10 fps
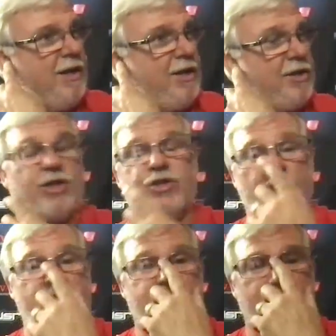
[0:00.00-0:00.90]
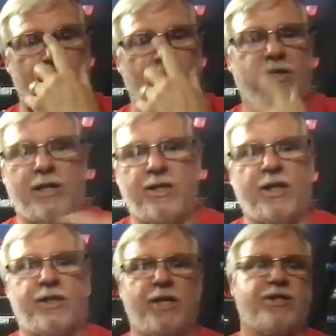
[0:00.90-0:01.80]
It, it's great to hear that they
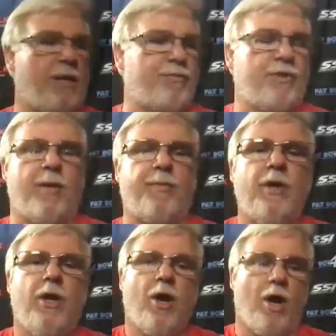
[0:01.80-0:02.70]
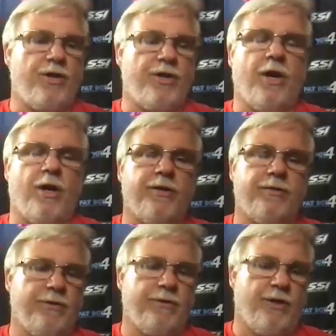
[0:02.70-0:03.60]
that they stepped it up on
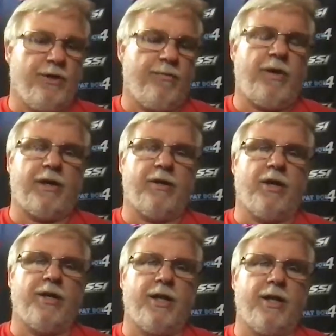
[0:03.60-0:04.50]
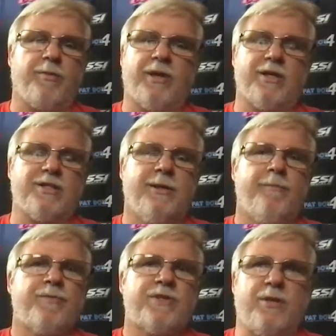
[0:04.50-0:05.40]
on you know at Glen Helen because
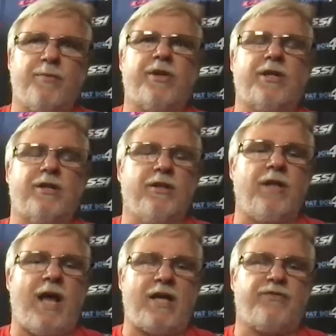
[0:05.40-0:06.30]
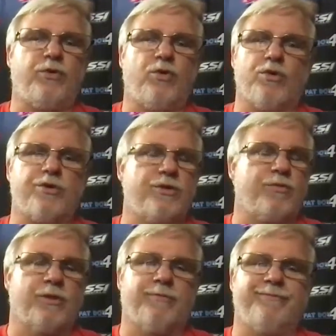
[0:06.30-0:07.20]
some of the last few
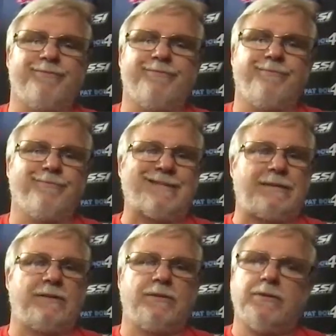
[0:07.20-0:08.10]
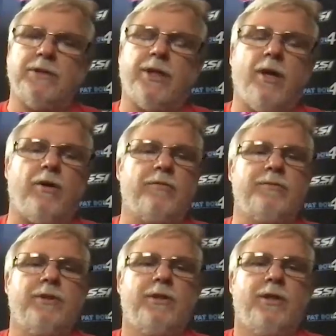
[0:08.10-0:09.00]
courses were, you
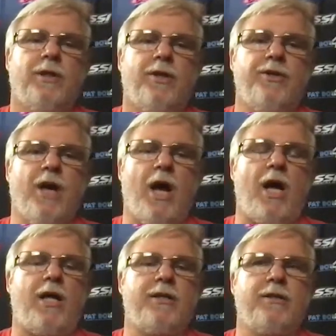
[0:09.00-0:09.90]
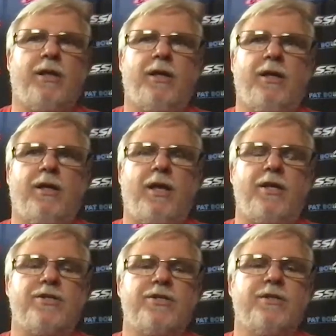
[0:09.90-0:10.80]
know, not uh,
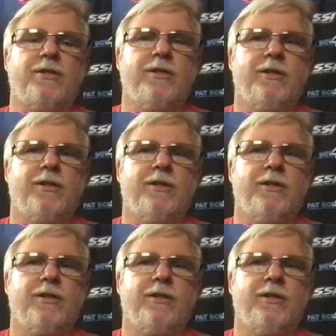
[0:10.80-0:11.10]
as